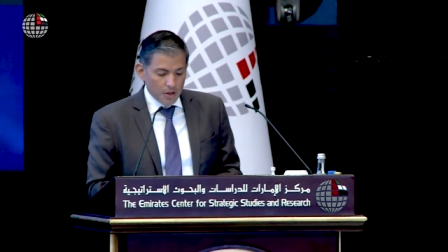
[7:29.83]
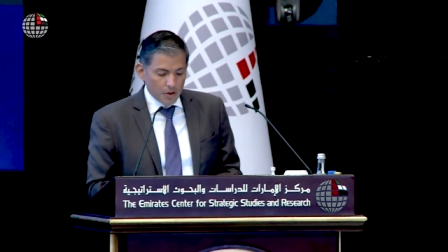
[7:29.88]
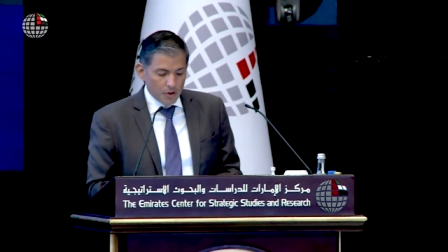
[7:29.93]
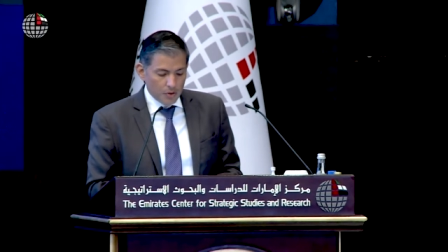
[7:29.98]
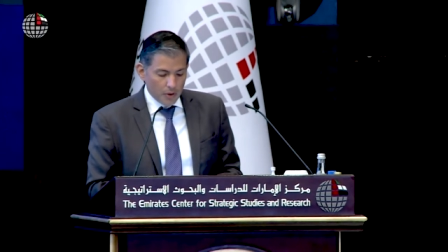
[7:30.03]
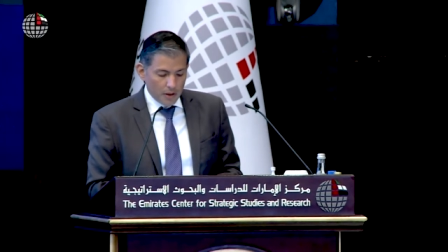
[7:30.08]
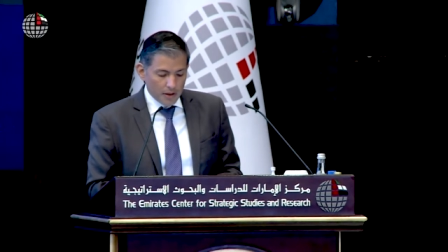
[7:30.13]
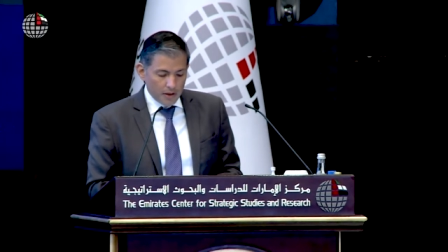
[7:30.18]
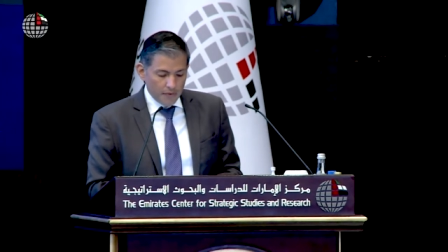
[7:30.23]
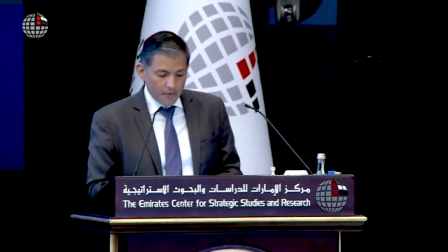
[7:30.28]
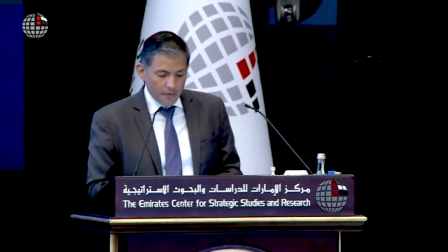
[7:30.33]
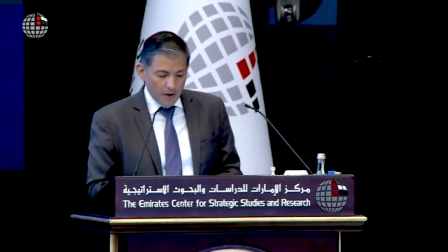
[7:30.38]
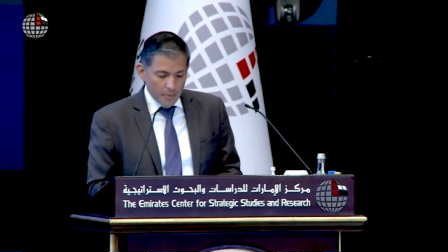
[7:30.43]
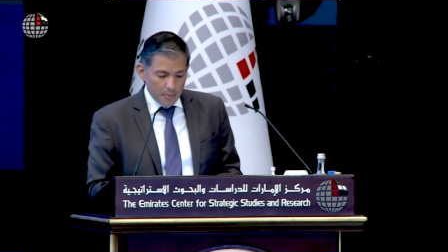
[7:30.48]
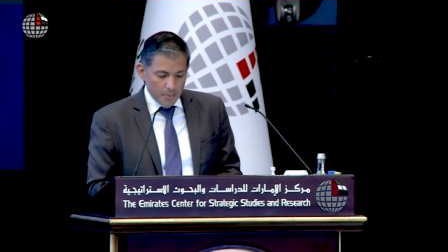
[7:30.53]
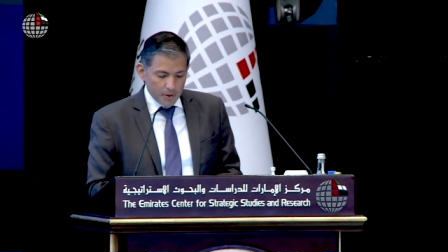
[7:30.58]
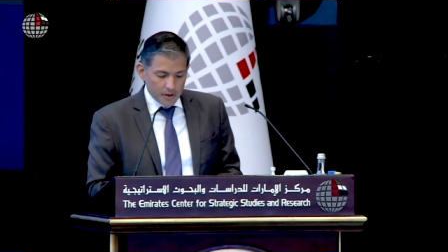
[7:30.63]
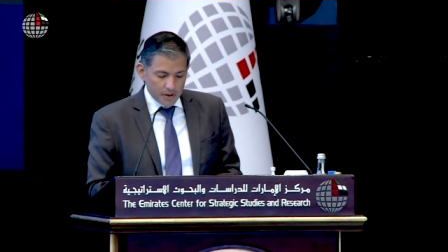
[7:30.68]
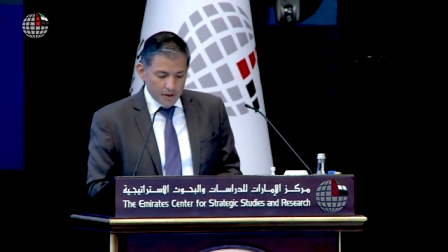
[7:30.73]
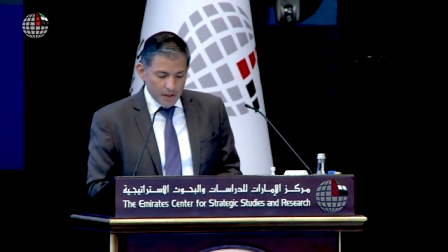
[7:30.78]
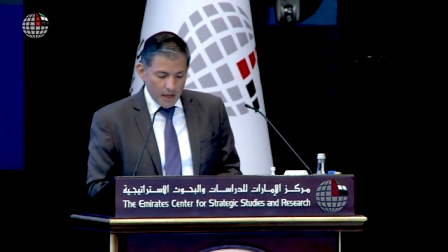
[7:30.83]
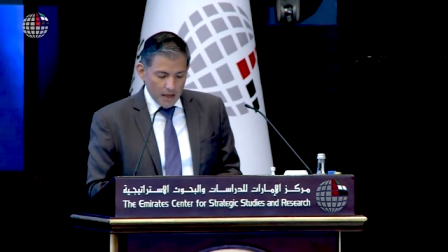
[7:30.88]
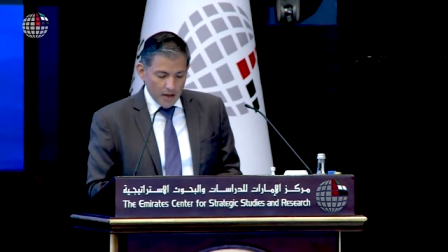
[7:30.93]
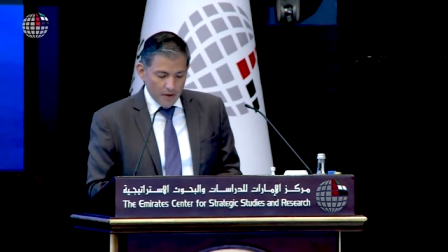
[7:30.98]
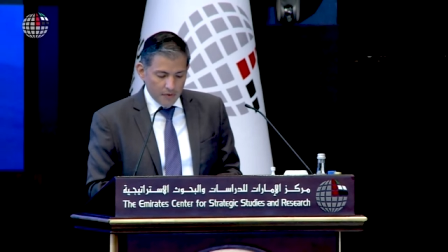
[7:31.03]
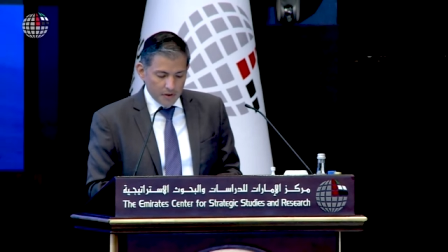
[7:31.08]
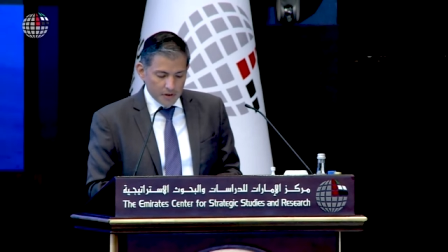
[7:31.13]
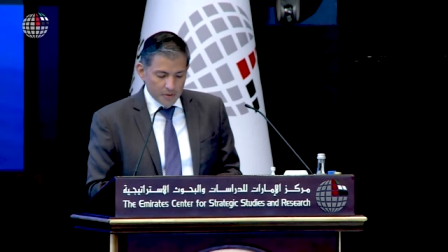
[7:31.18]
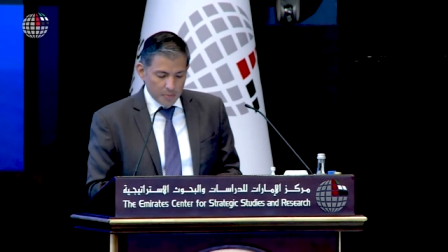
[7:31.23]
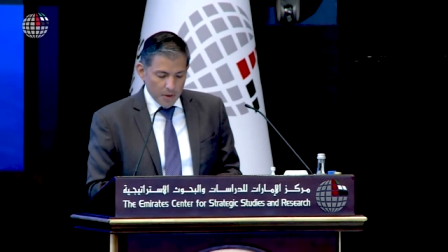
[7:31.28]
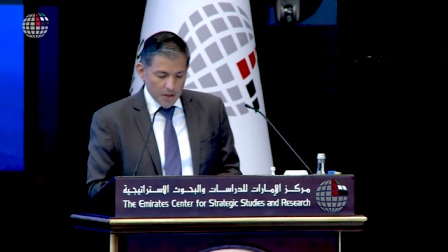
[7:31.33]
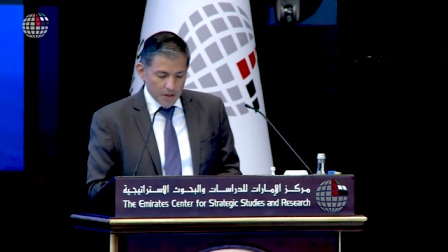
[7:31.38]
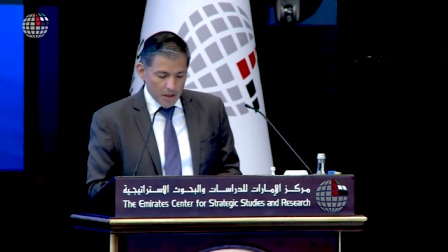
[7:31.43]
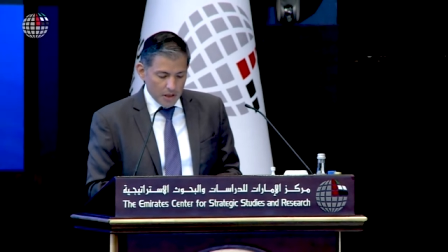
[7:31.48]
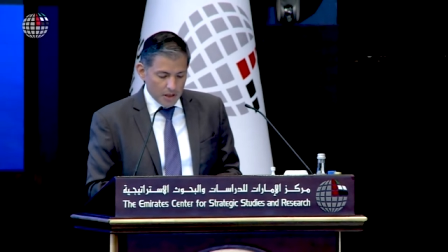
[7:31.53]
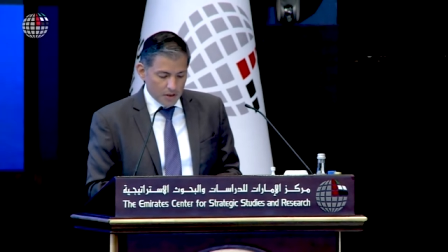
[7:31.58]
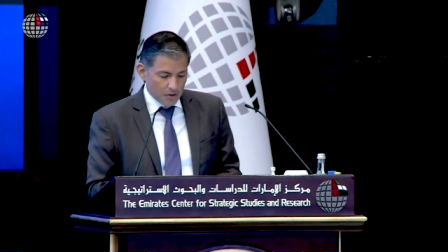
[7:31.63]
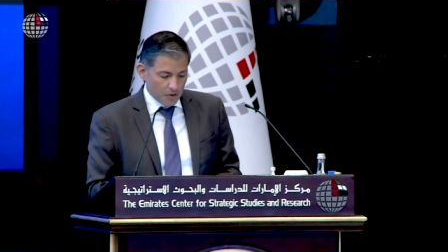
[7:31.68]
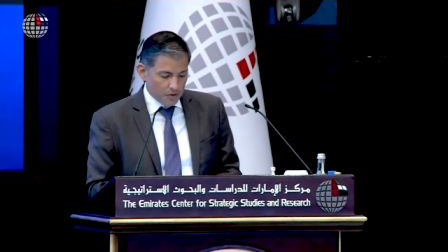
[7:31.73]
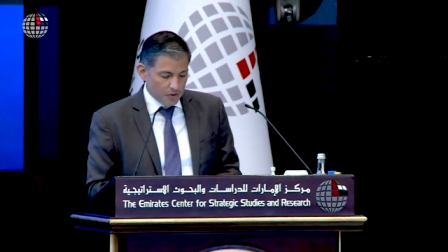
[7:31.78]
25% of the
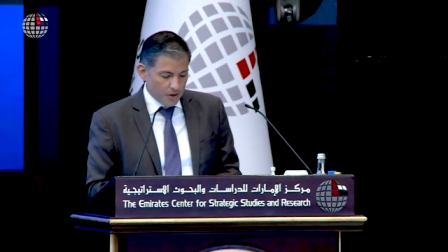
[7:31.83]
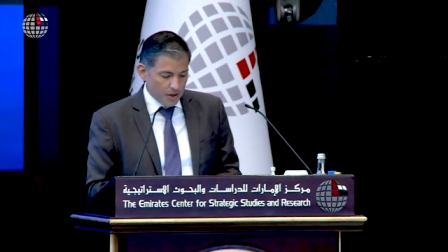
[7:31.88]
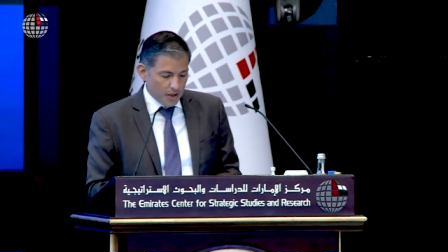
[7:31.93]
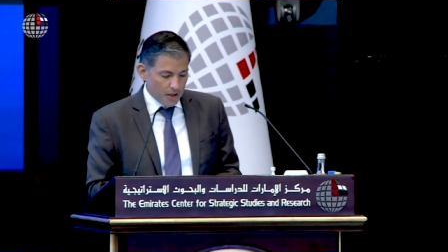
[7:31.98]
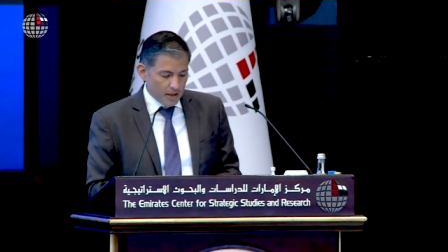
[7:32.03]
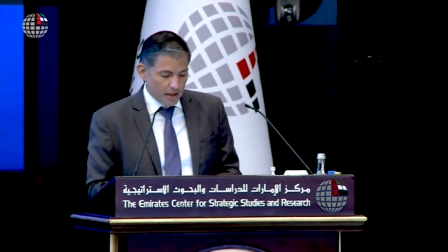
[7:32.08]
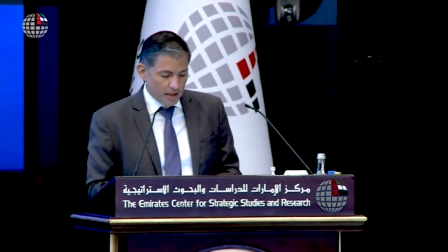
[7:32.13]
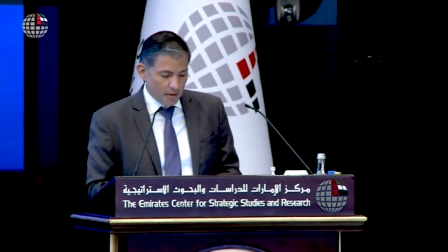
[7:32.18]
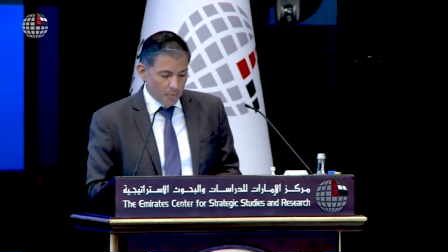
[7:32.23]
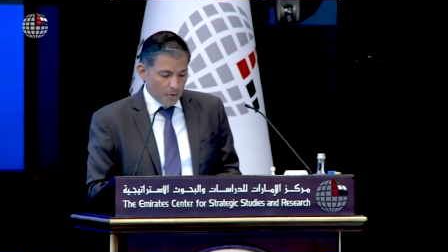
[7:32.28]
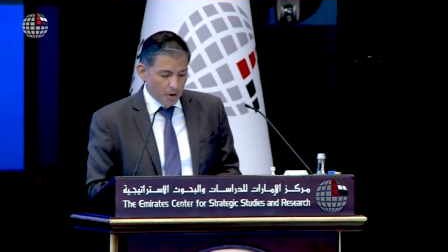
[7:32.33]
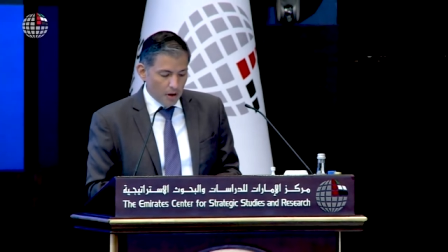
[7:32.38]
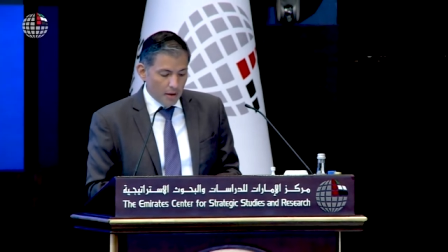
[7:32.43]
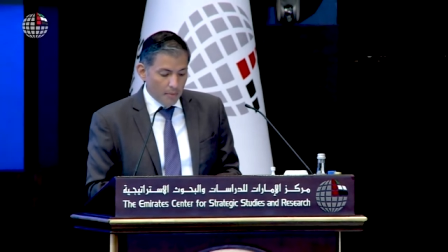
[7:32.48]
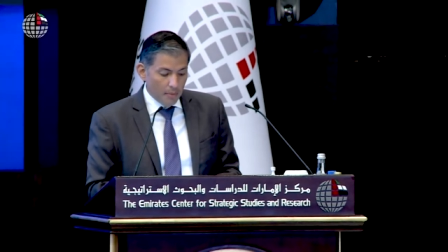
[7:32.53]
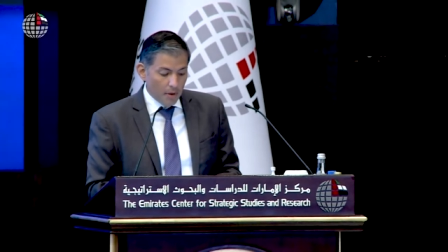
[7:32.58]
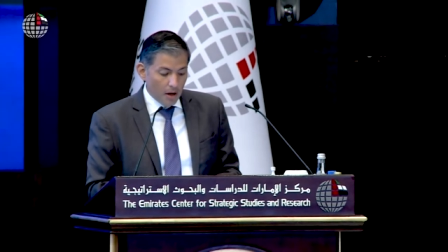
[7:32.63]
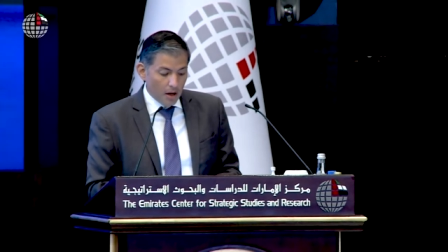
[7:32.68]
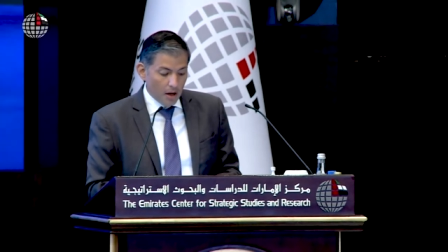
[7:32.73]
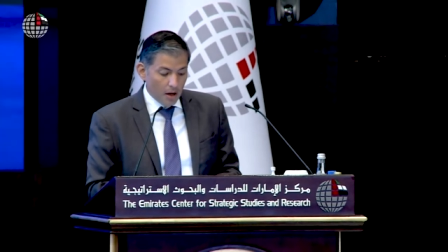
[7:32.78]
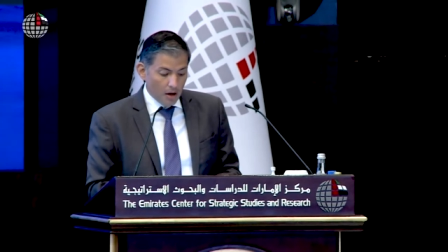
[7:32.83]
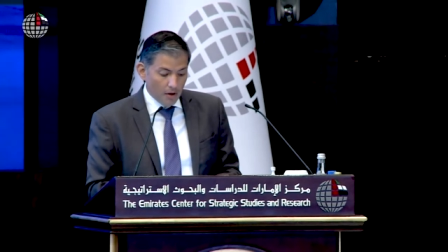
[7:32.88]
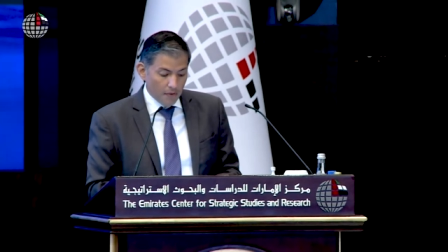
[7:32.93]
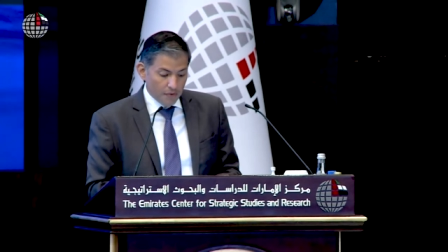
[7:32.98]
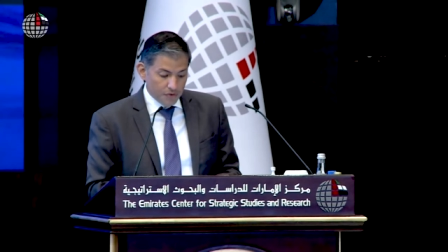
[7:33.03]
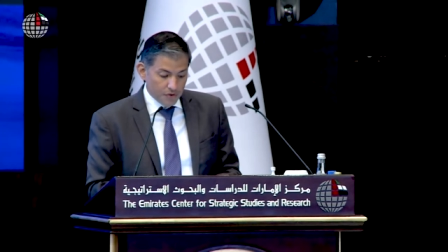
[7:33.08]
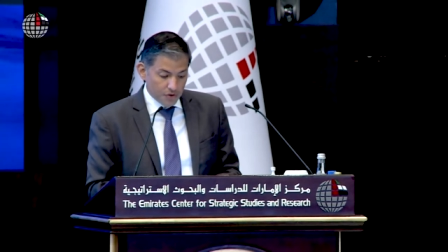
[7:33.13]
specialists consider that the problem of